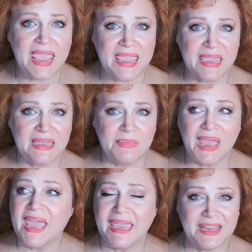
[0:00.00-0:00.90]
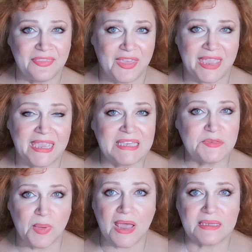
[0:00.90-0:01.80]
at 3 a.m.,
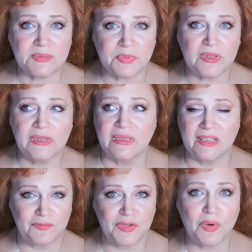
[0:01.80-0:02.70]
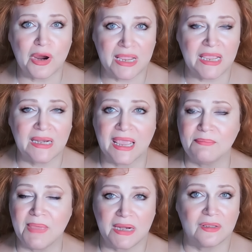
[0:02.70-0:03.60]
anything is possible if you
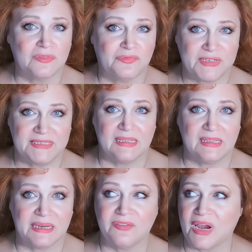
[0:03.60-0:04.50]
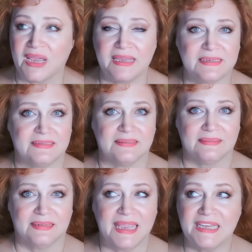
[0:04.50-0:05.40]
are in a medical facility,
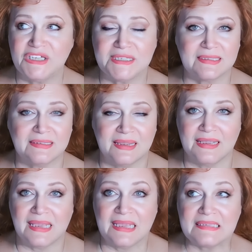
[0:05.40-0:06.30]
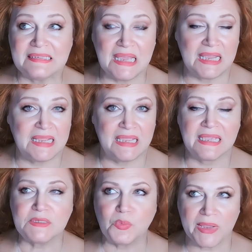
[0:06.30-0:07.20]
right? It just, it,
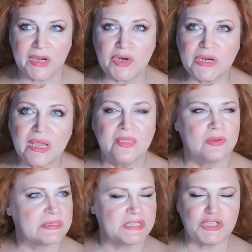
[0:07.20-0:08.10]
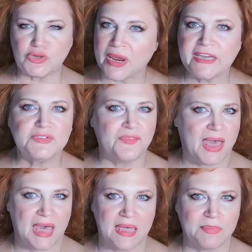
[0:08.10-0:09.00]
it's nutty. It's weird. There's a
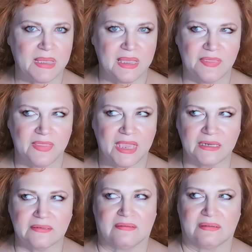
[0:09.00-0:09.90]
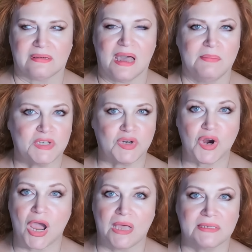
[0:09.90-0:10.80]
strange vibe that
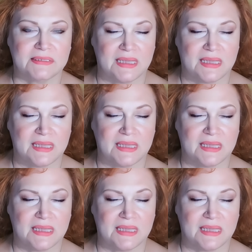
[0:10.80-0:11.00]
comes